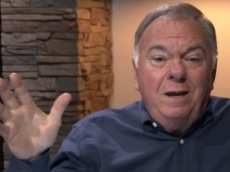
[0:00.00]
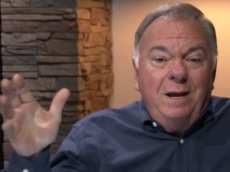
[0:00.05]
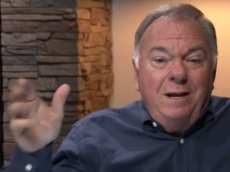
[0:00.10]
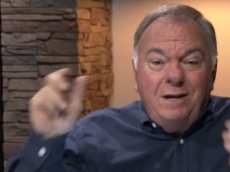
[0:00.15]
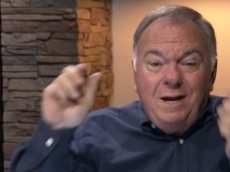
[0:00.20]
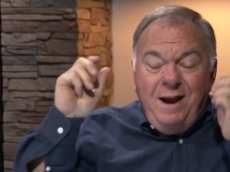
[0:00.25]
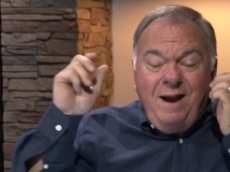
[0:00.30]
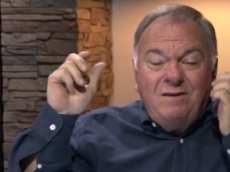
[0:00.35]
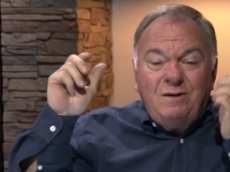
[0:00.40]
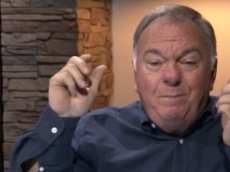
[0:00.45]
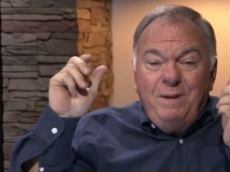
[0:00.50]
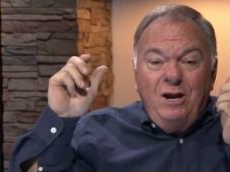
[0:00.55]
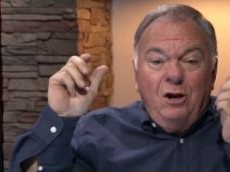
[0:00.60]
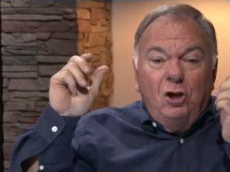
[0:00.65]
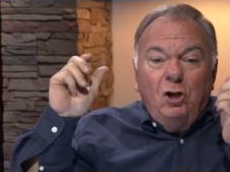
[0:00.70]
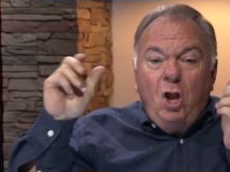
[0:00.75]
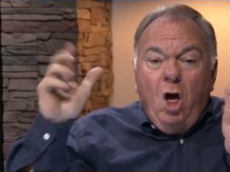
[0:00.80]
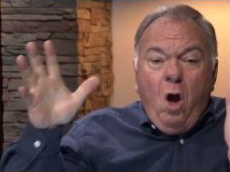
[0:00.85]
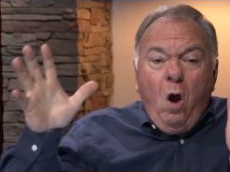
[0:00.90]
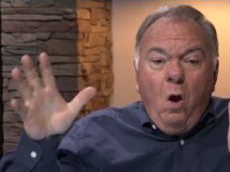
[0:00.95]
It doesn't have to be a
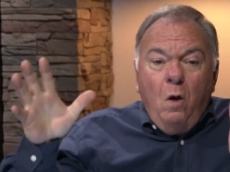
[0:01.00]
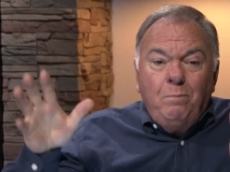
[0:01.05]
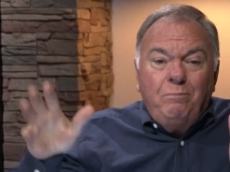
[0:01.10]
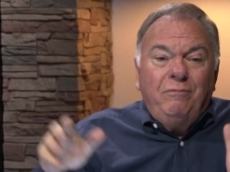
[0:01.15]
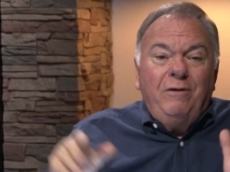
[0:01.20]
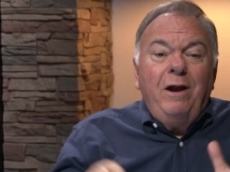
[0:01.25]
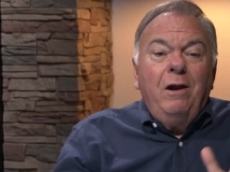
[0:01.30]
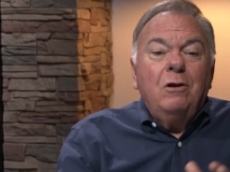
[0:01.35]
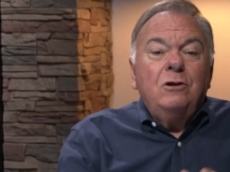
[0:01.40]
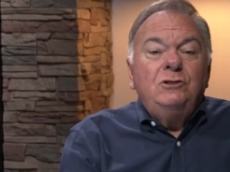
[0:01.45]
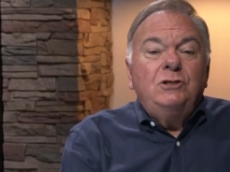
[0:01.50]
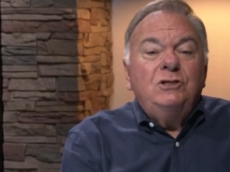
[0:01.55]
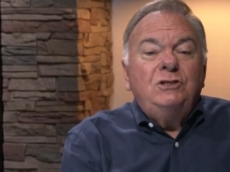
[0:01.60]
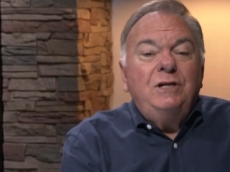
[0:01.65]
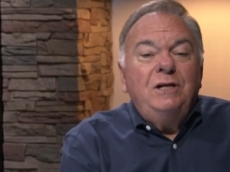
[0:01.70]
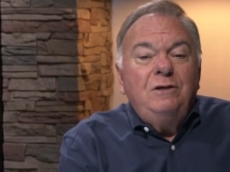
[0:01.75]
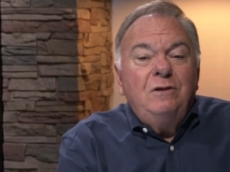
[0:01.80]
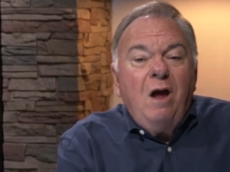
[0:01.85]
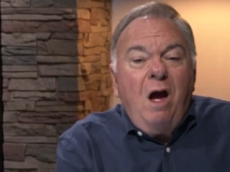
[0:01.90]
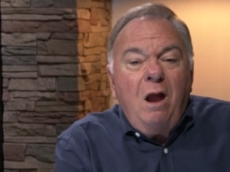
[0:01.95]
long prayer. Just
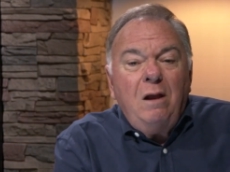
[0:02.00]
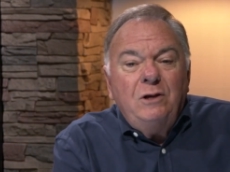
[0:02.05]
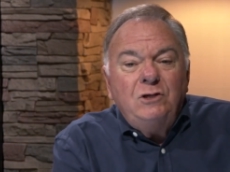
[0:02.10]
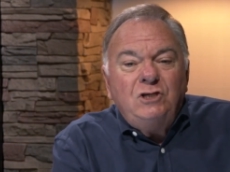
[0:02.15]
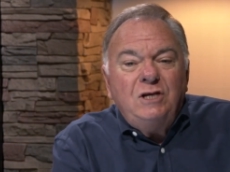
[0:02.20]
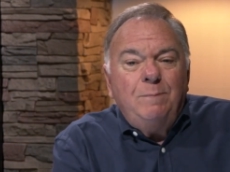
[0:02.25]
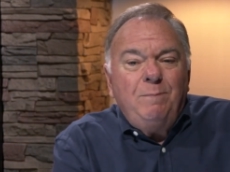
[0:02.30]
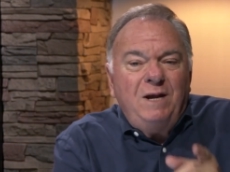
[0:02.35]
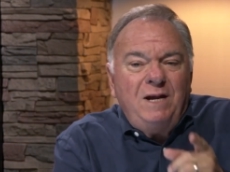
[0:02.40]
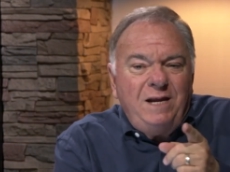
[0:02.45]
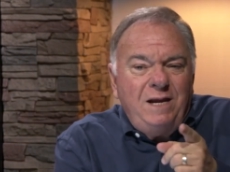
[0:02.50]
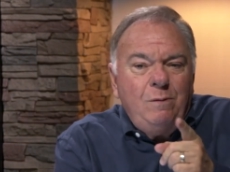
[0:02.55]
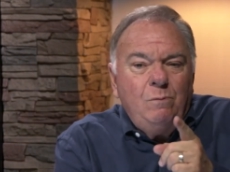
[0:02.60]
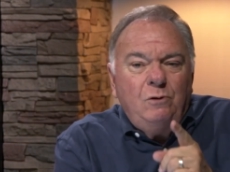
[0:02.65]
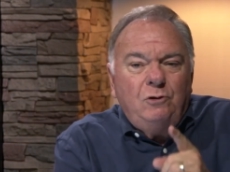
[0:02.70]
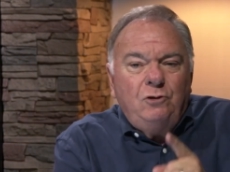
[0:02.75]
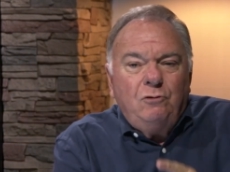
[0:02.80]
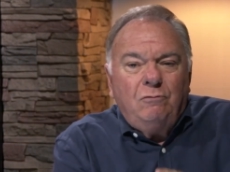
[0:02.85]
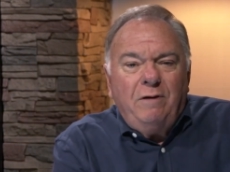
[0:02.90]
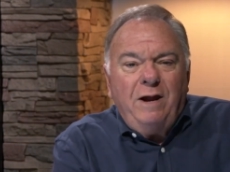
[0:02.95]
acknowledge him, and he
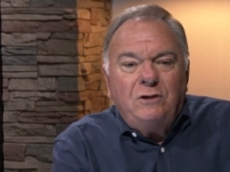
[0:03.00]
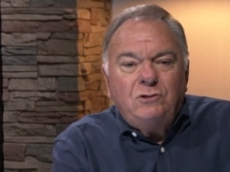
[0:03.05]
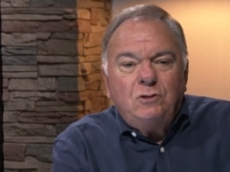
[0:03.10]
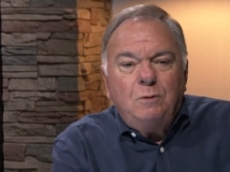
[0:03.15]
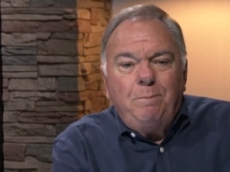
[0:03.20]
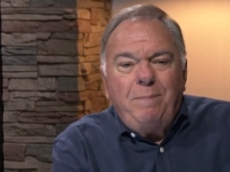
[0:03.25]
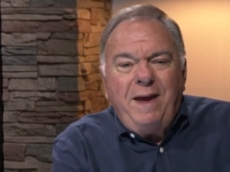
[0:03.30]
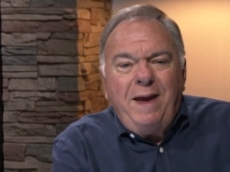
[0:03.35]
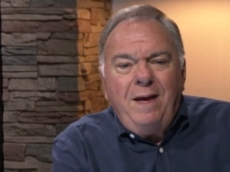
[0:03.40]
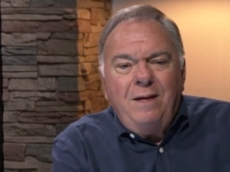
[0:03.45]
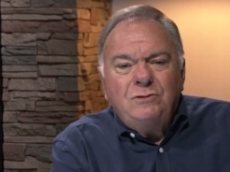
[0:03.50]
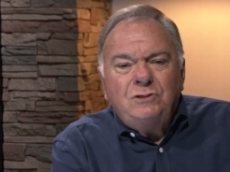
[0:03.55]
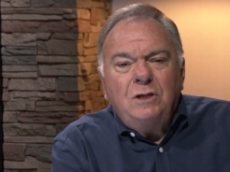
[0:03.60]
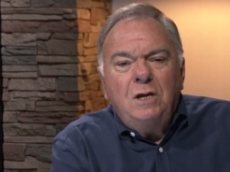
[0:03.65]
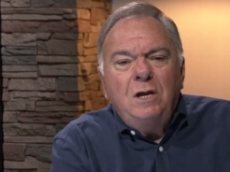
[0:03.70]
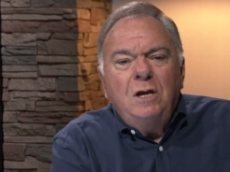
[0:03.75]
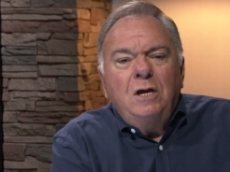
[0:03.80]
will direct your paths.